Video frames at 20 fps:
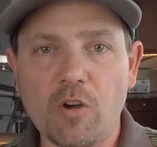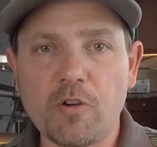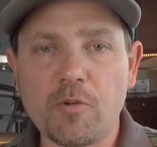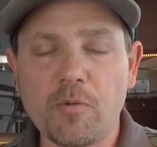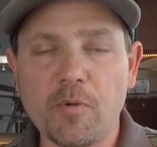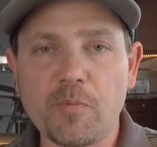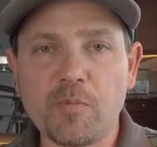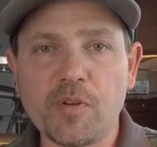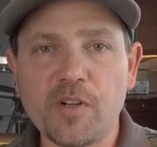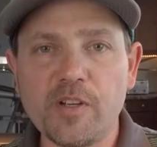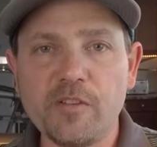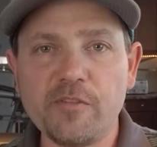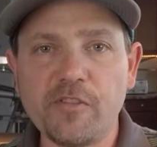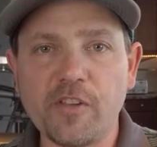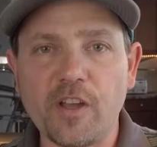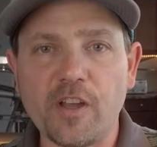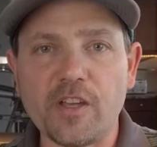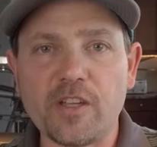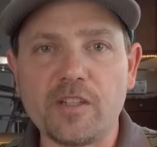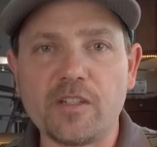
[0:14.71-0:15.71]
Welcome to
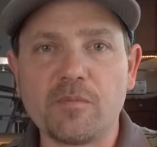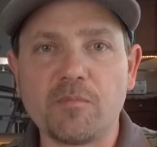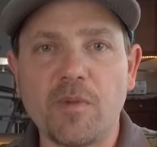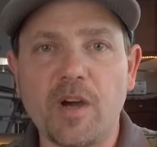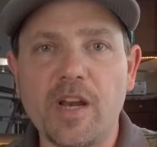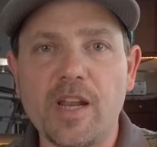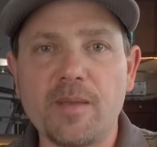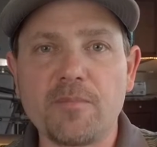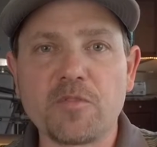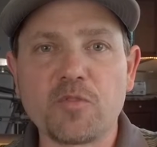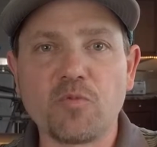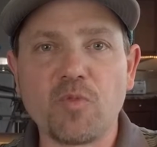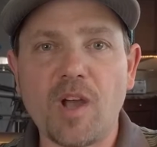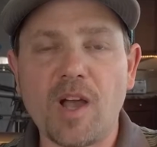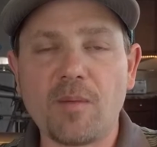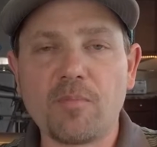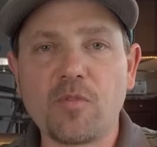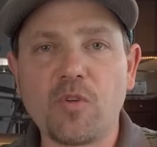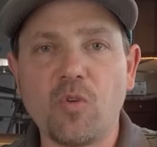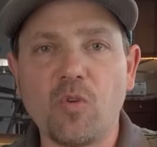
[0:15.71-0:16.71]
Preflight. My name is
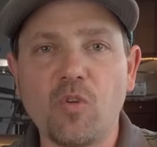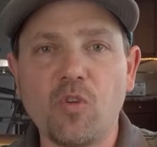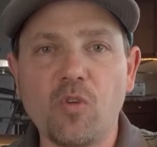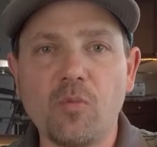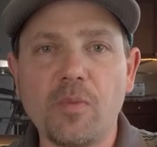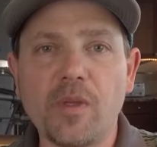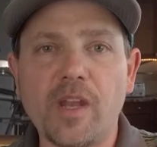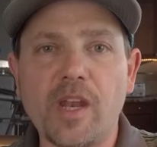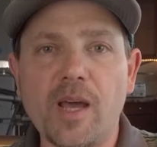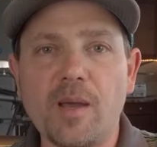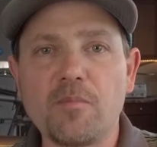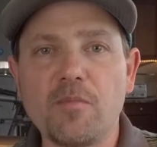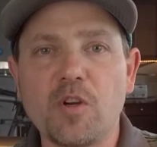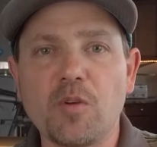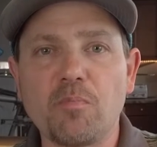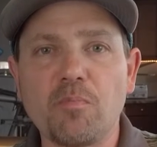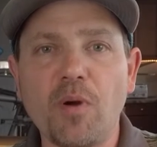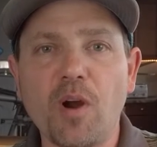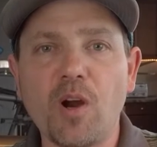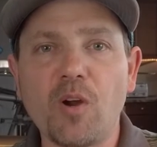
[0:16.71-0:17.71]
Rob Kolb, and I'm
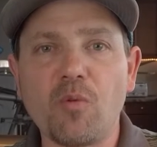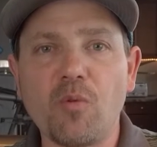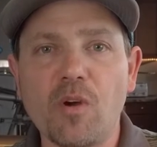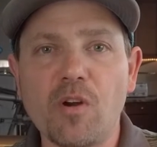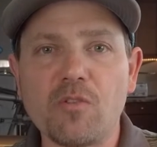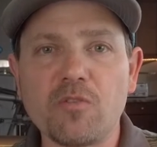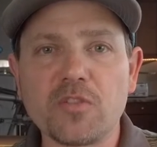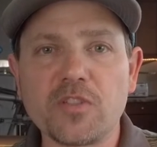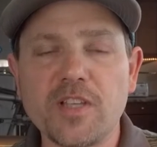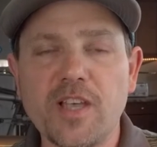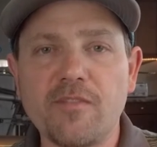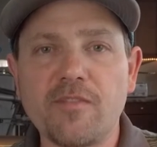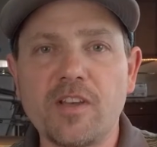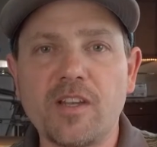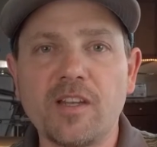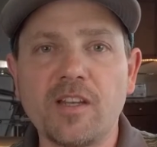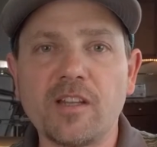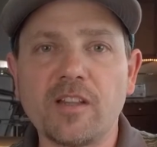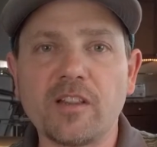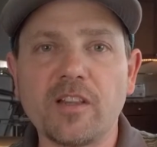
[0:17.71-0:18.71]
your Part
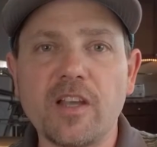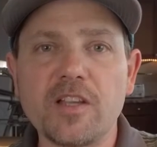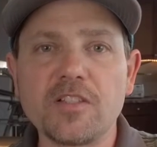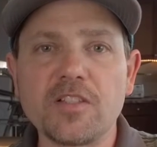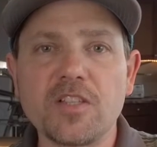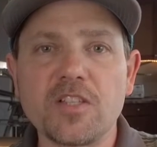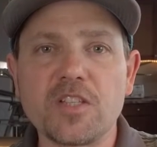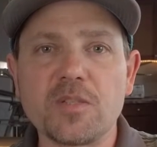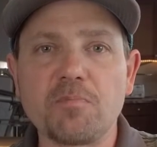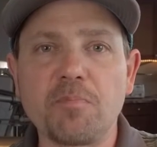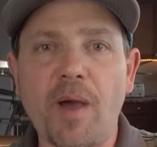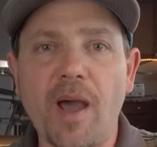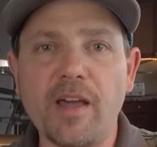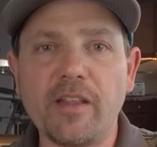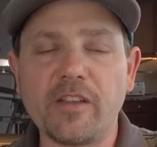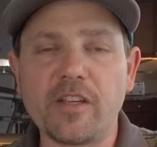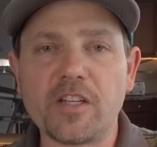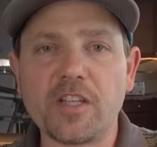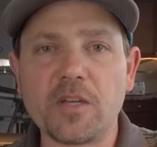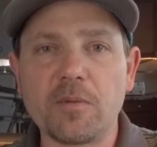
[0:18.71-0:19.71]
107 licensed
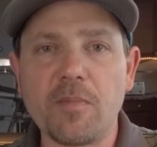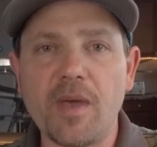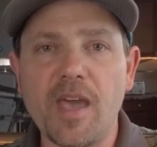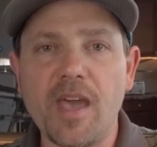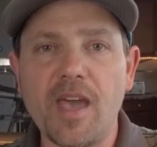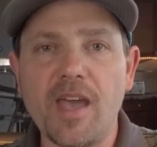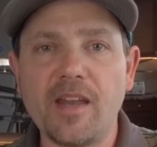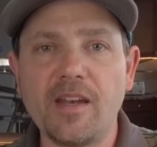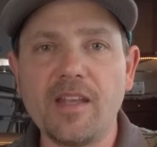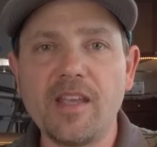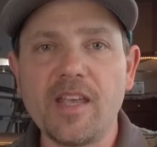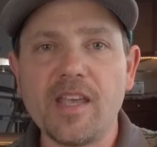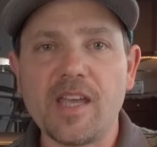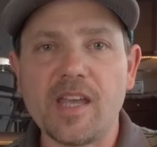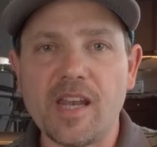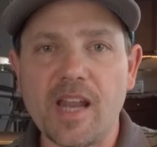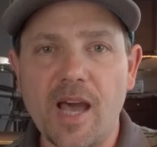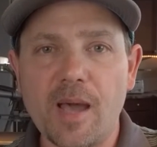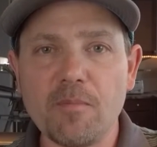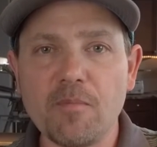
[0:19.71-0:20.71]
pilot in command,
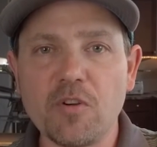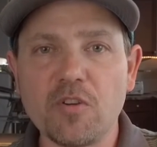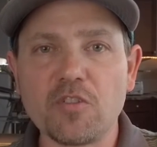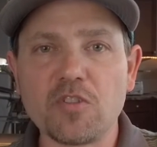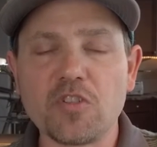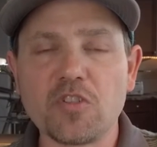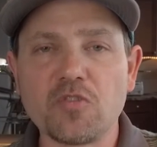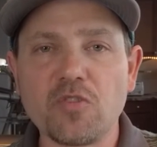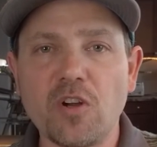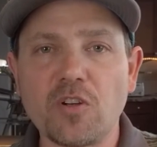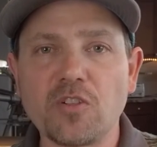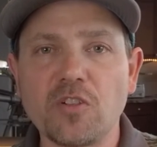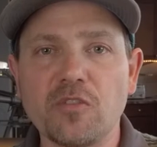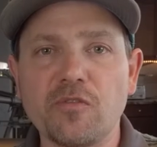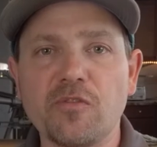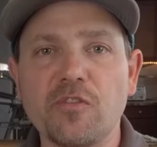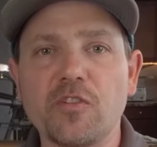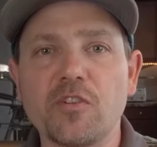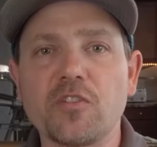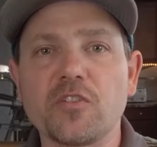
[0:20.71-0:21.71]
and I'm your instructor
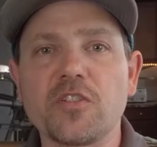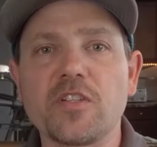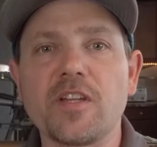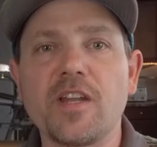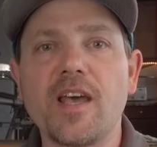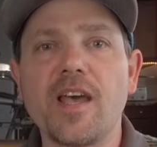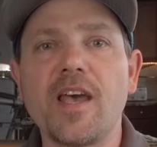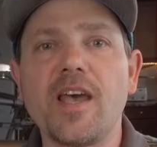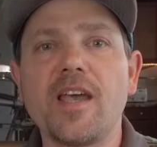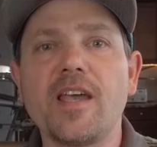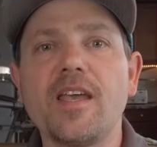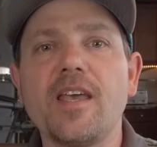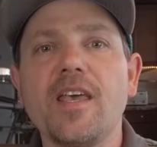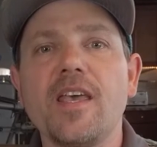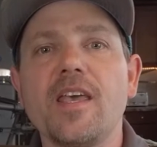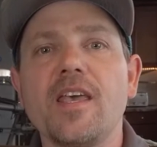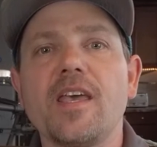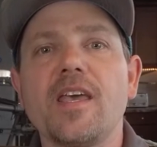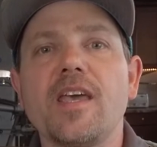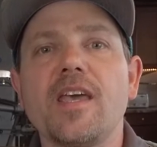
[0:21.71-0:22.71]
for today.
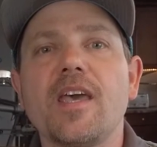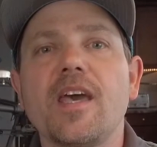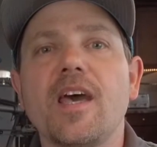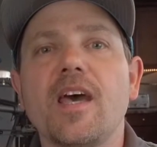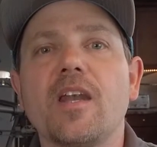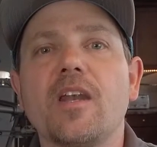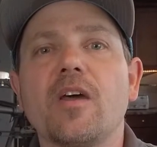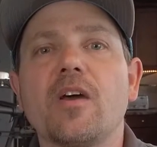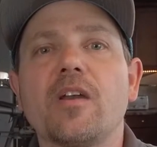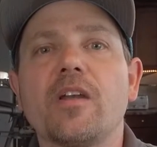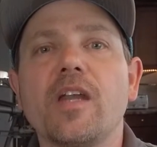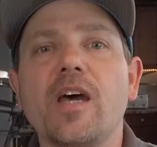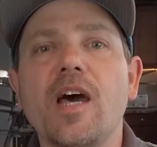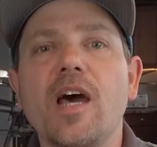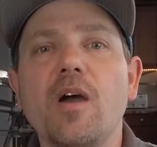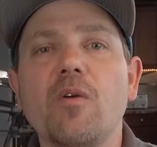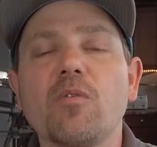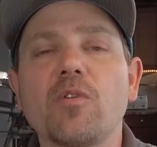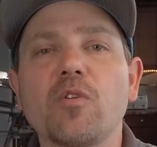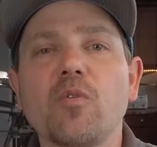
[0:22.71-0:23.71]
And
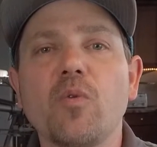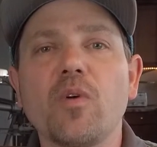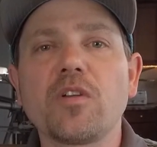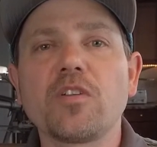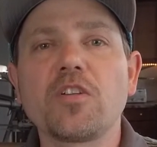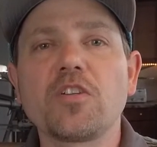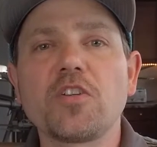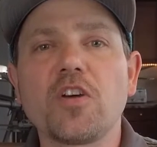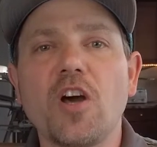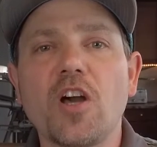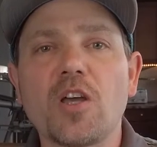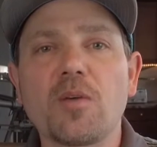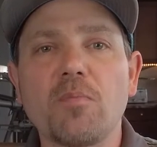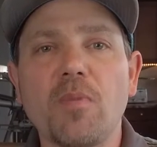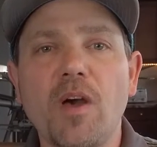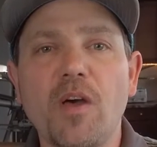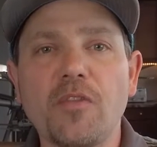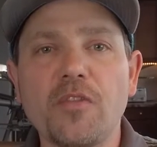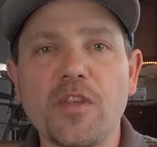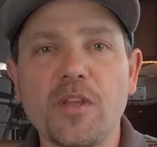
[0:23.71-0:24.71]
now we're going to talk
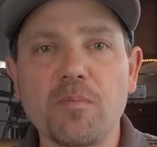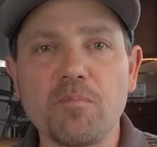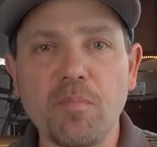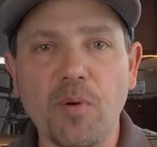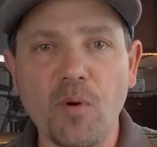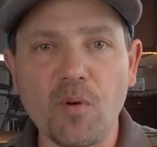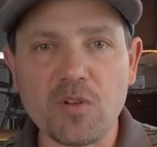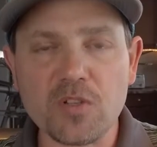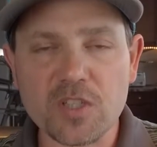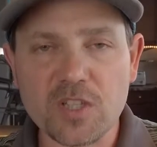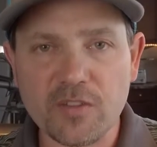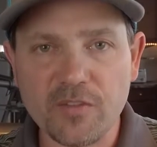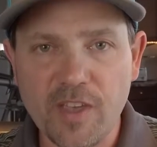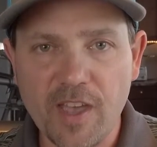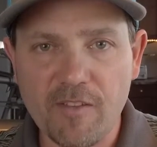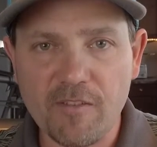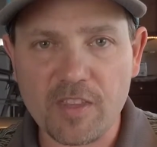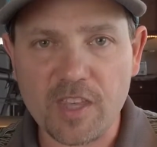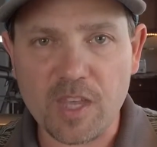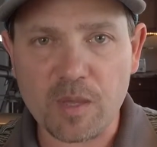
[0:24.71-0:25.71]
about the importance of
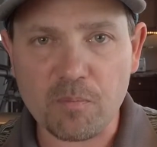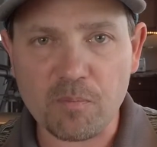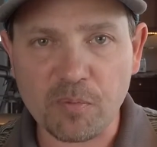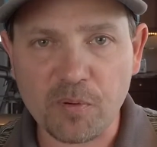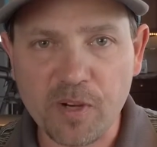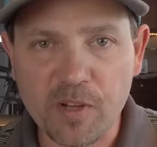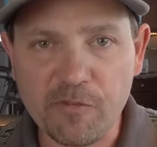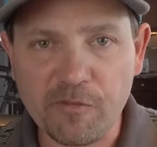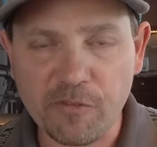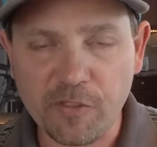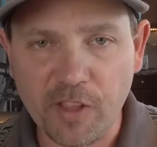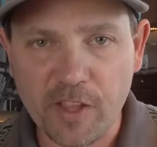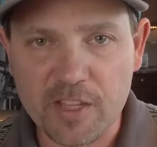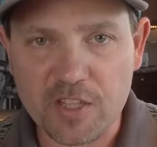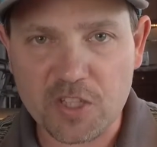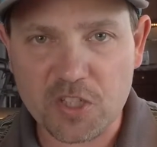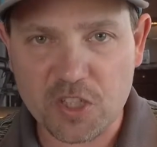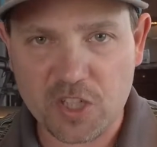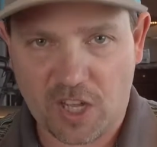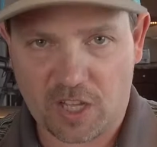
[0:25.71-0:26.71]
having a
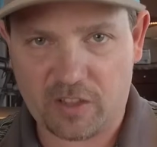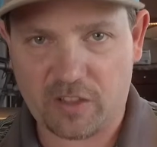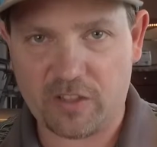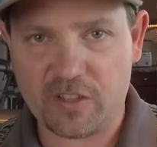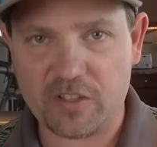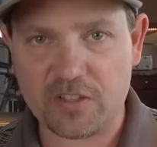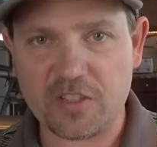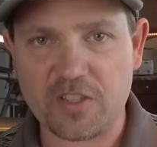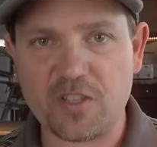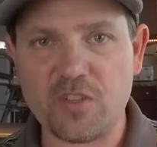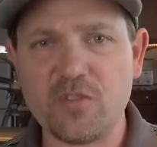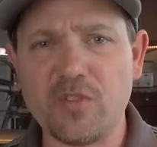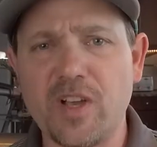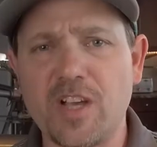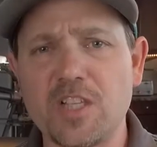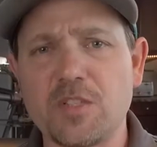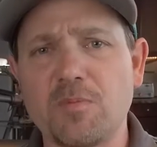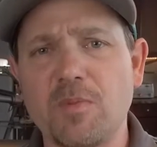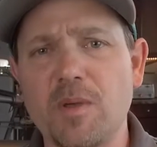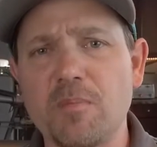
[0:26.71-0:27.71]
pre-flight checklist. And you
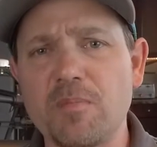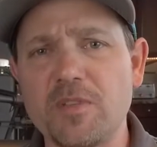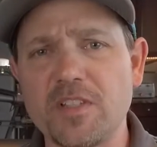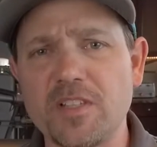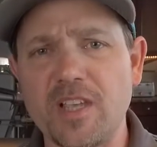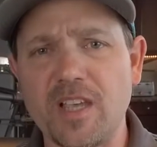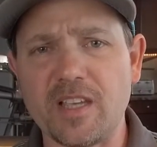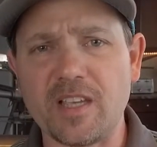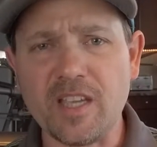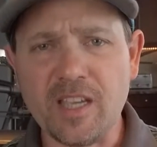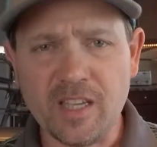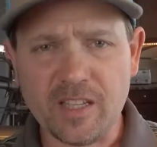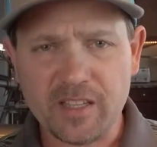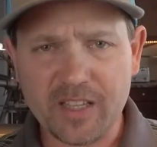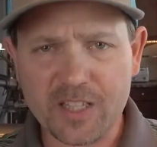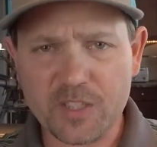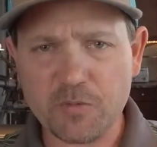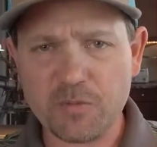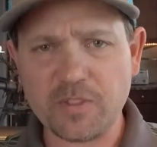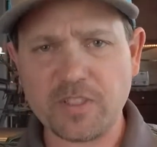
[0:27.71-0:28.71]
guys might be saying,
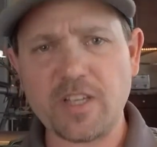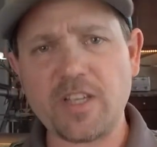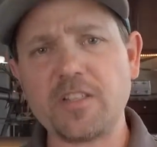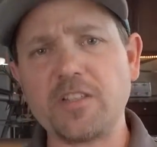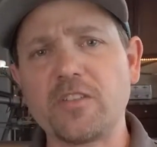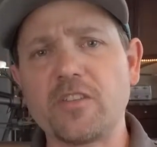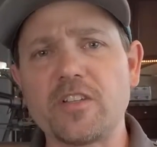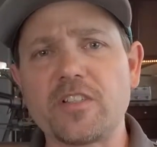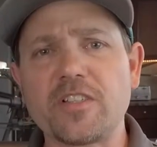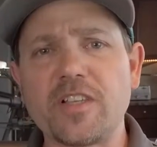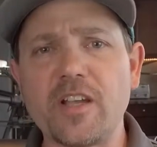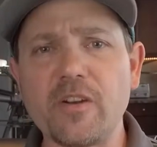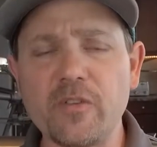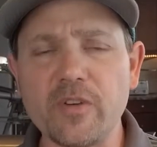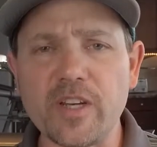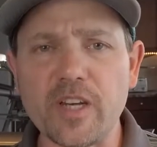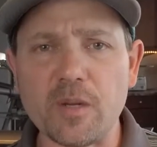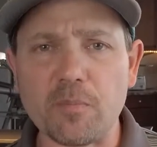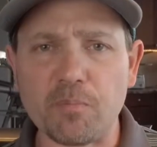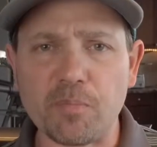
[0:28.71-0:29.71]
that's ridiculous. I
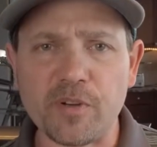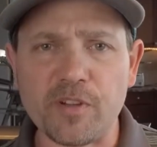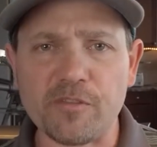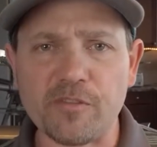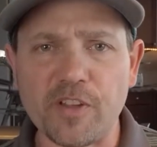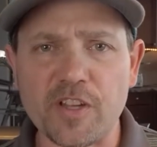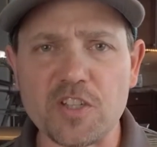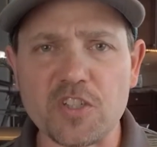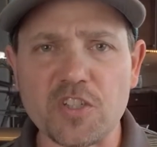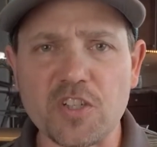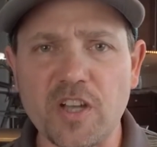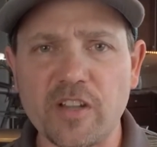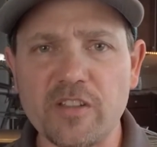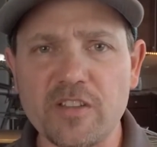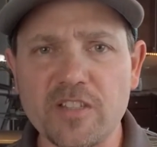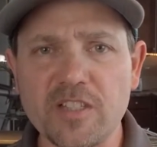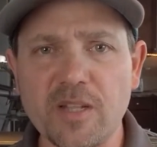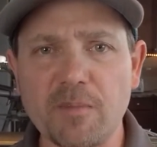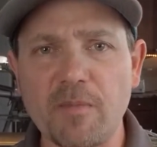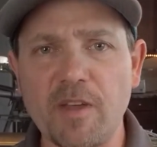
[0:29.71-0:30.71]
don't need a pre-flight
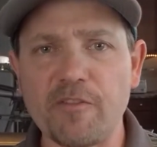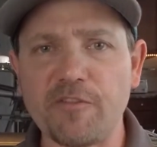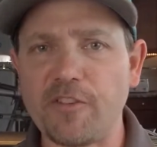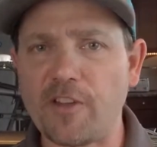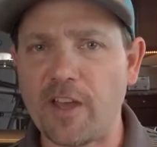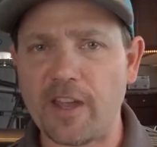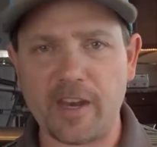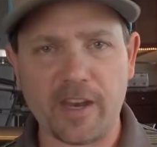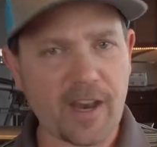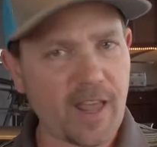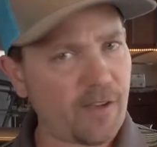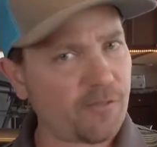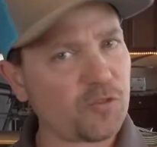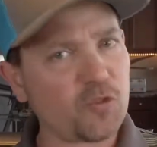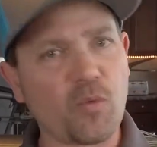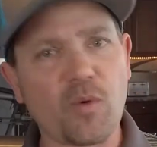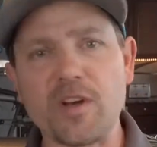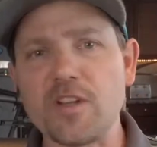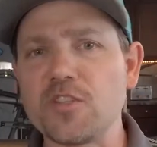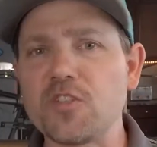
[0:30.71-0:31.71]
checklist. I'm not flying an
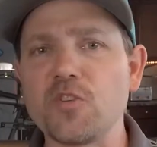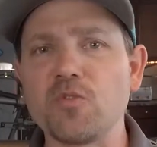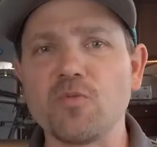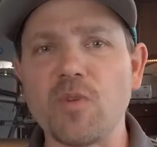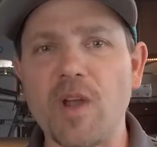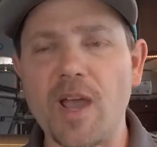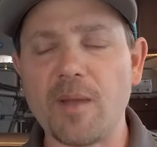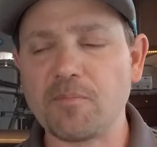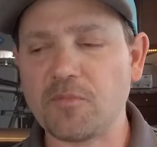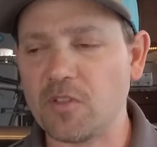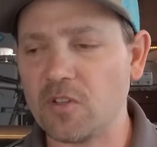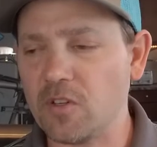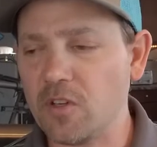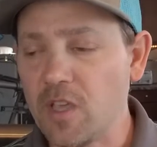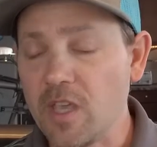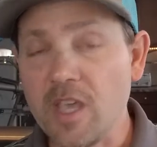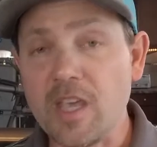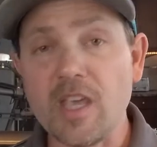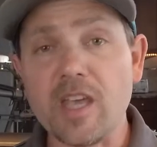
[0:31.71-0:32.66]
F-22 Raptor.